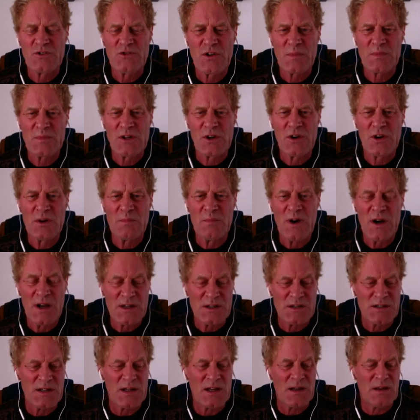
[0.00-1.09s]
a trip to go to
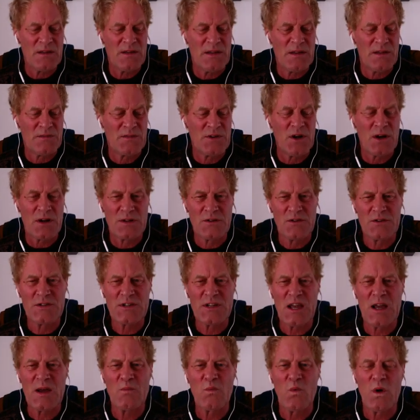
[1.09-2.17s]
Bosnia. If Dr.
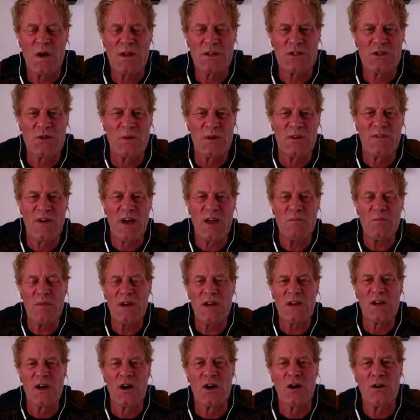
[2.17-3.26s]
Sam wants to invite
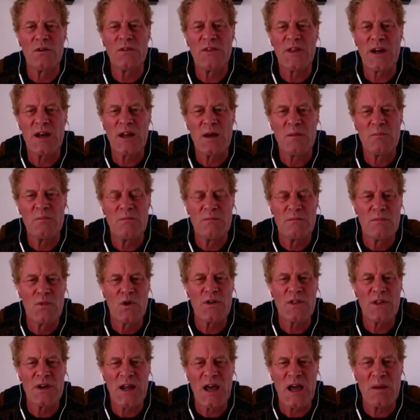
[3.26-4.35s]
me to go, then I'm
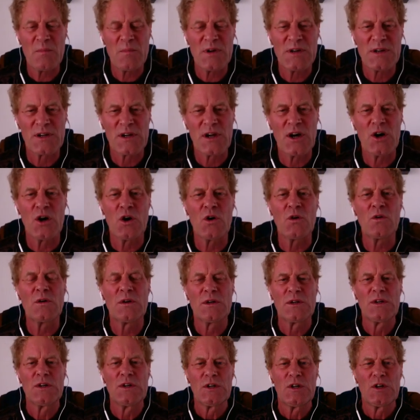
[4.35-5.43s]
more than happy to
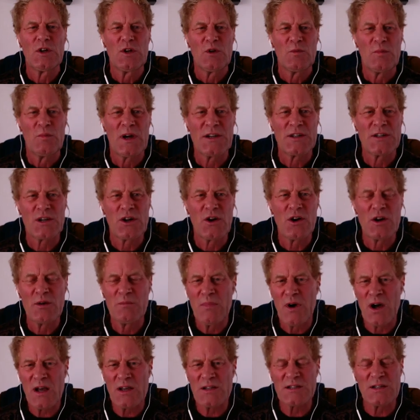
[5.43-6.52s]
go. But to go
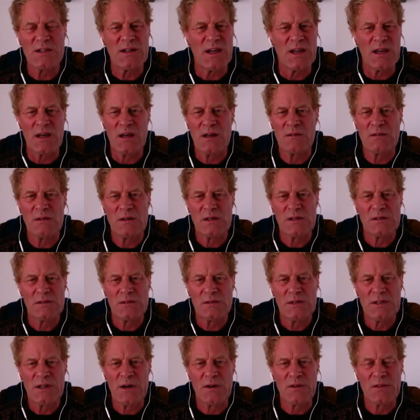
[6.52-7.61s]
to Bosnia,
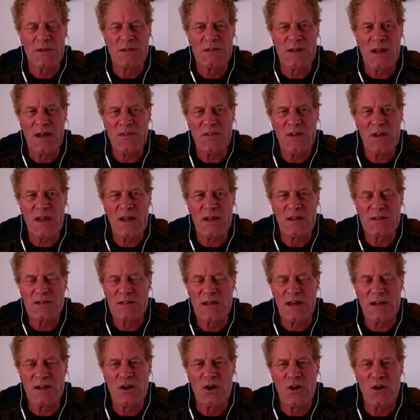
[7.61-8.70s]
there's nothing
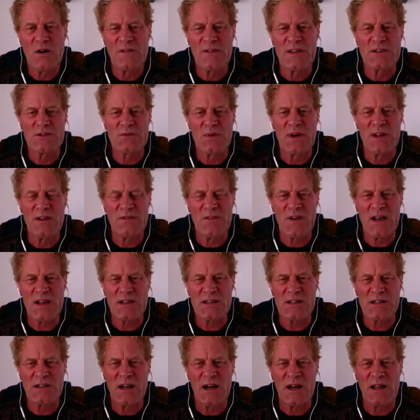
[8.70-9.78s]
else I know of that's really
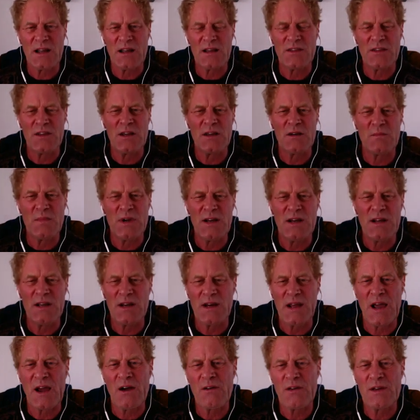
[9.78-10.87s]
fascinating in the
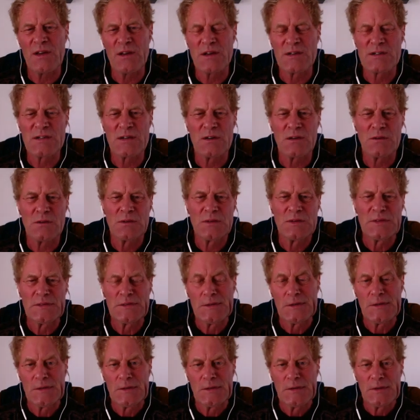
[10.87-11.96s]
immediate area. So
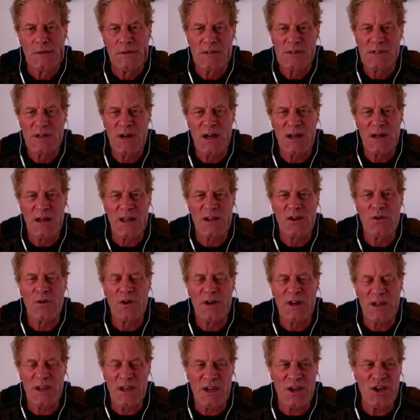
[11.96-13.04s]
it's not like
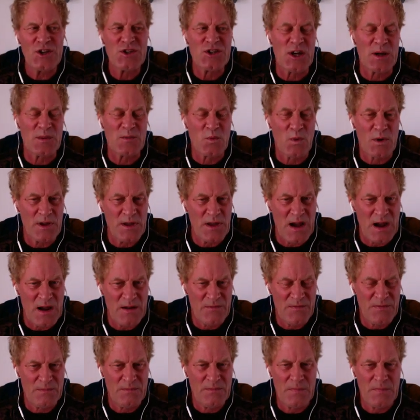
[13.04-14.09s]
going to Egypt, where you have